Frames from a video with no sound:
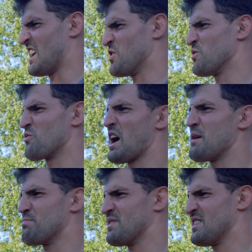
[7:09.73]
I do the
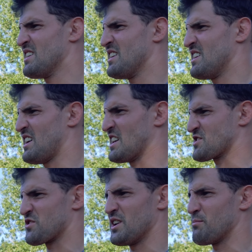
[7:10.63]
rep. I
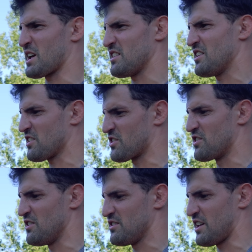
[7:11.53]
scream like a little
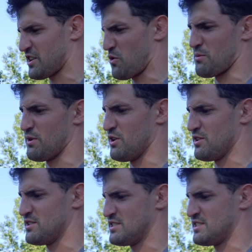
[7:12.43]
girl, like normal,